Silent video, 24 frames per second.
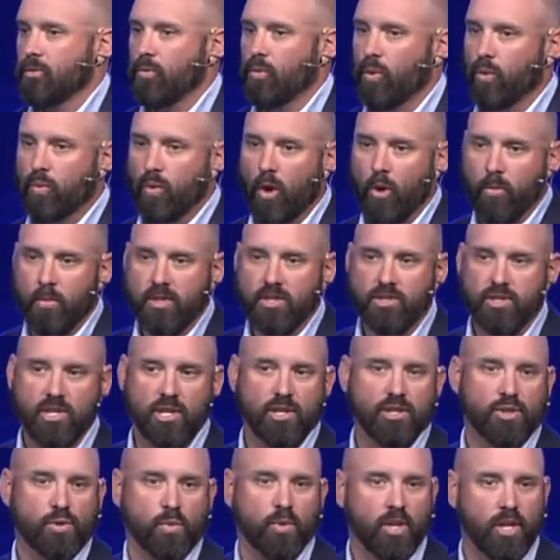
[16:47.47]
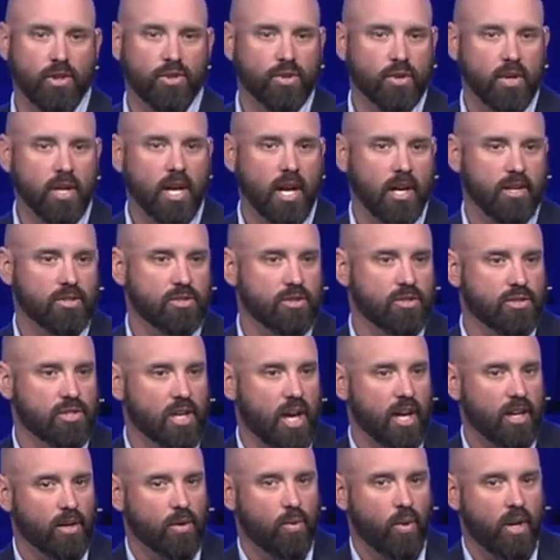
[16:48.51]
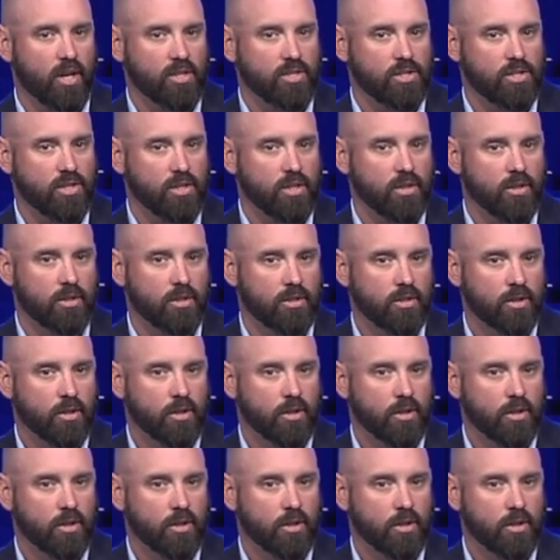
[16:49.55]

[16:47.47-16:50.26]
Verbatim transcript: Well, Romans 6:23 answers that question.